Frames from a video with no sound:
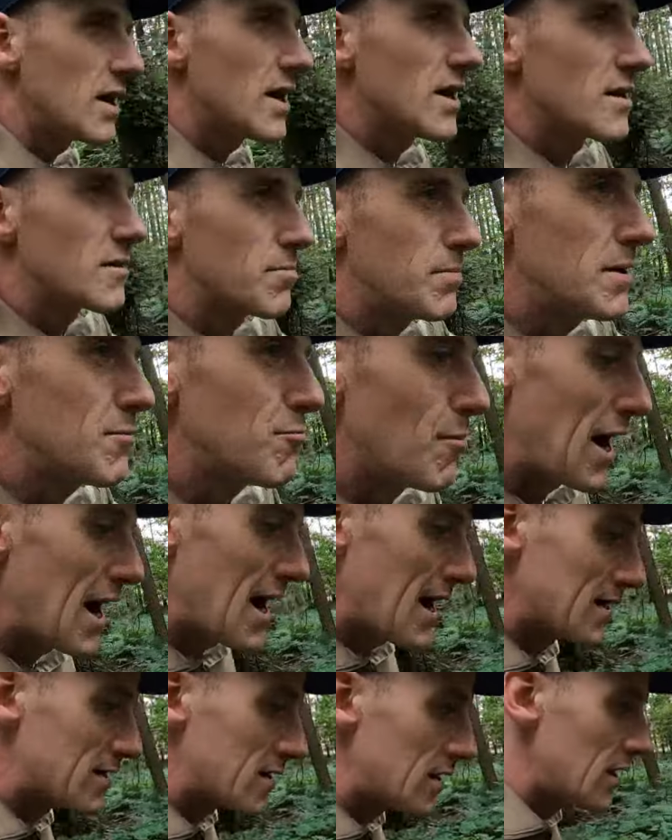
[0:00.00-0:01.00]
yeah, it's been
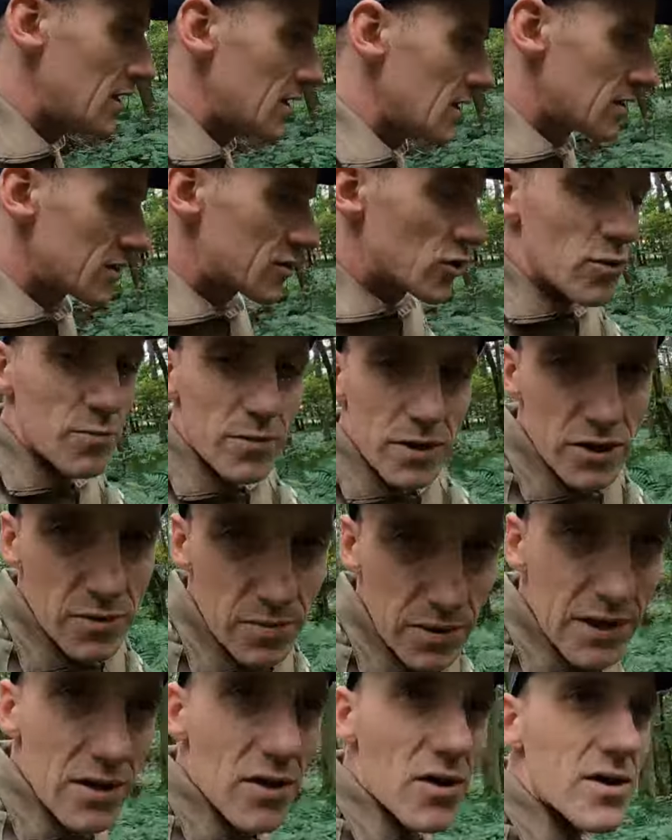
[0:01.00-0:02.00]
mad. So
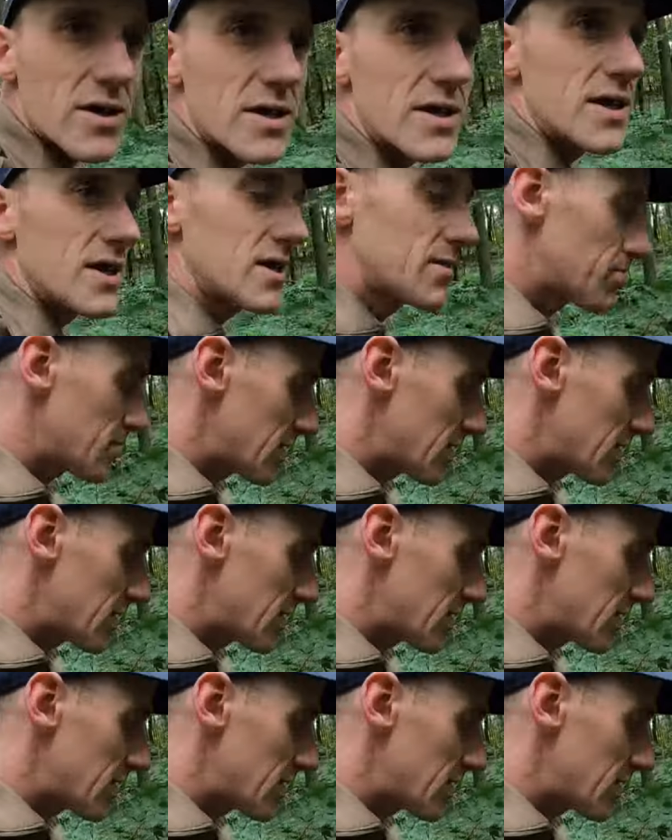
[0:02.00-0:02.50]
much went on in these